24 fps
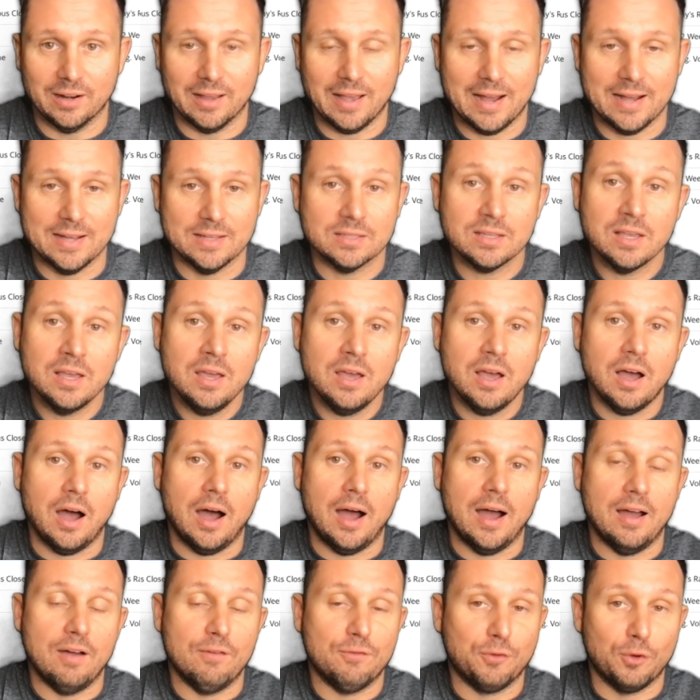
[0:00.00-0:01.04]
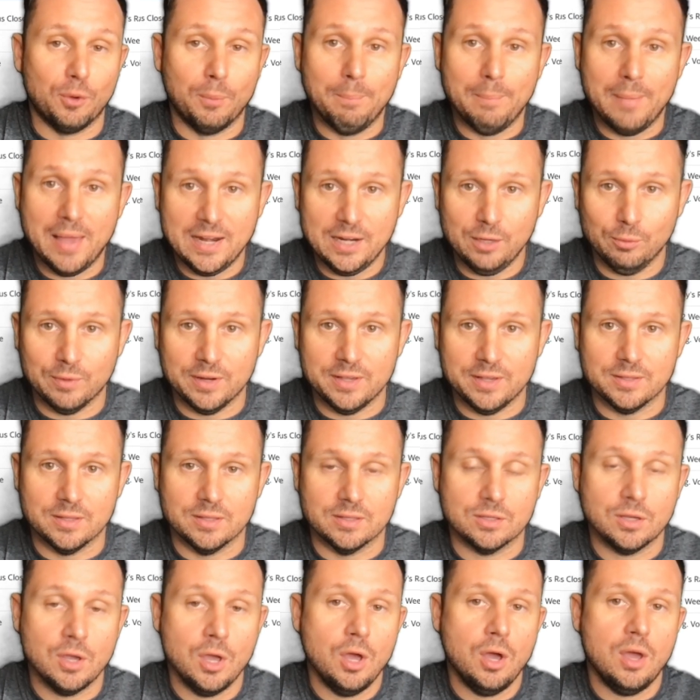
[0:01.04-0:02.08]
guys, for many
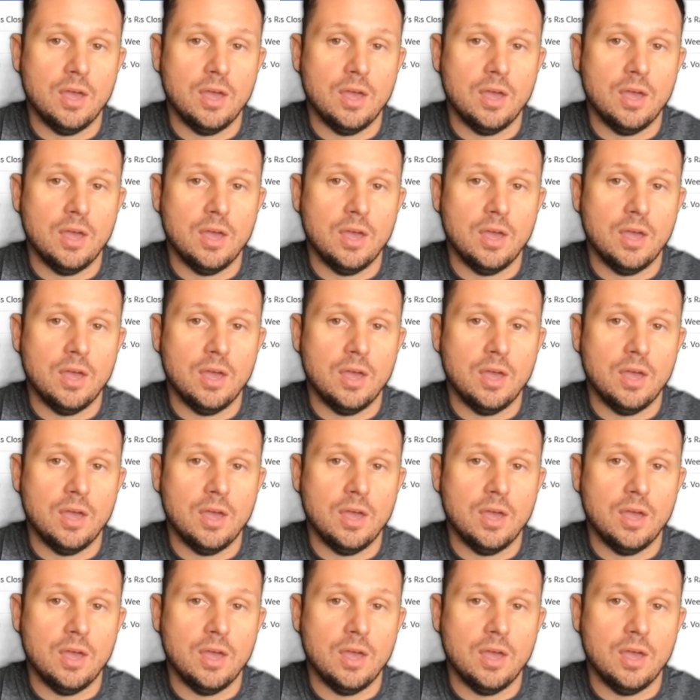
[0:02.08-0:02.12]
reasons.